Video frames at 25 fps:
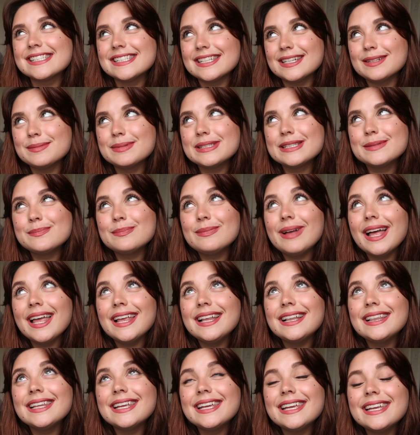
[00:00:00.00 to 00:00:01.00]
stop
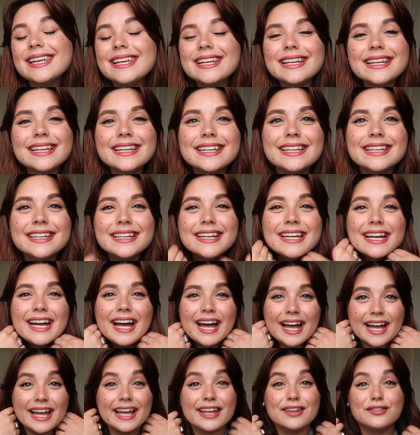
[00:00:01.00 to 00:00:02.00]
smiling.
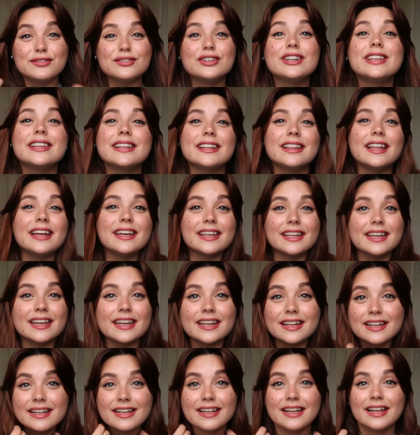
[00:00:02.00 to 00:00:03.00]
I really like
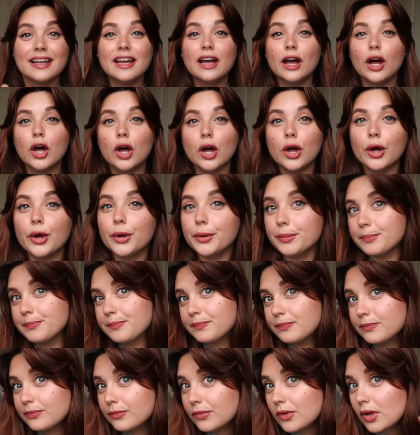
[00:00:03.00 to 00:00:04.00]
it.
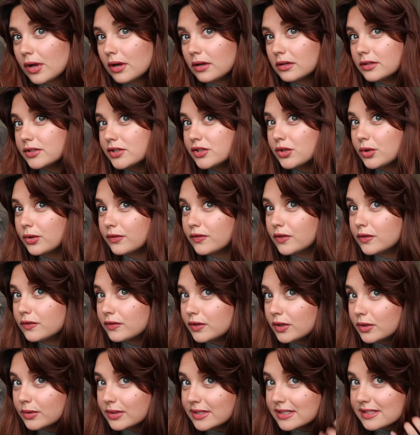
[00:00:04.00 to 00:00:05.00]
Also, if you've
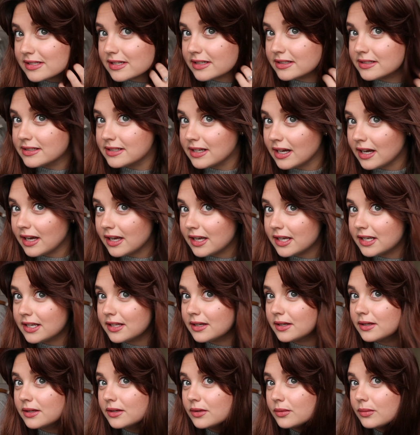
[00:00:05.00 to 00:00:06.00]
noticed, I
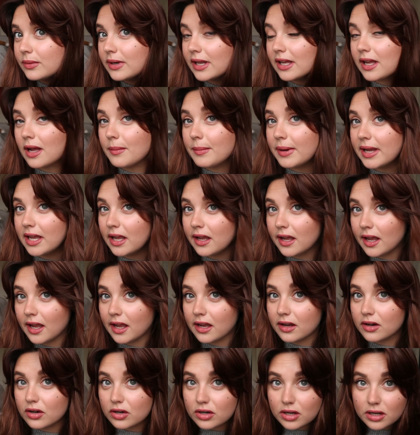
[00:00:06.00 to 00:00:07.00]
dyed, when I got my
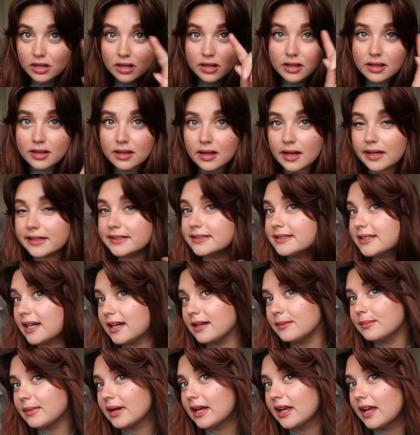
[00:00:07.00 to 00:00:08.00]
hair cut, I
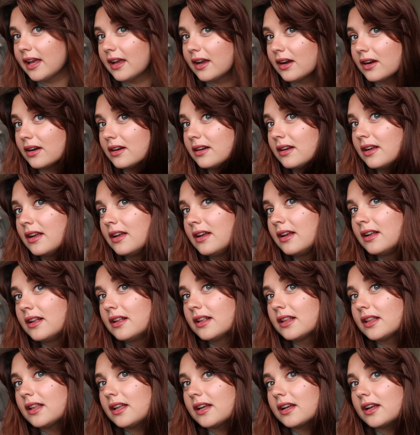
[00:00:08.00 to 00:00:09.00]
dyed my hair
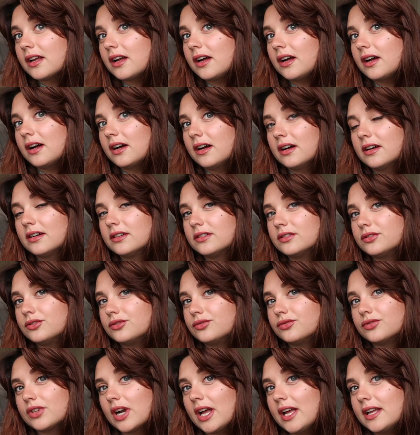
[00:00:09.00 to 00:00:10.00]
like a
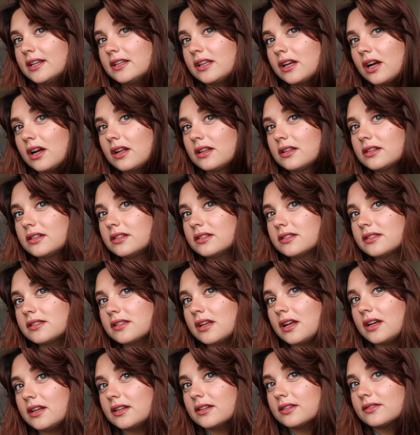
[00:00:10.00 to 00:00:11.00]
red color. It's
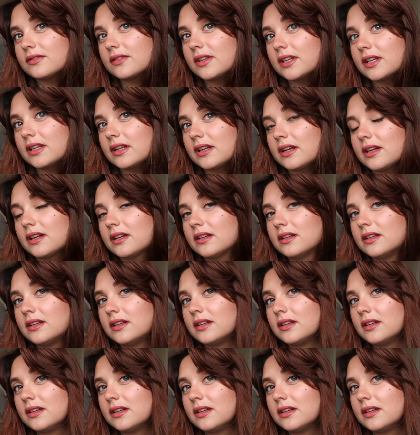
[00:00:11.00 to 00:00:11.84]
kind of like a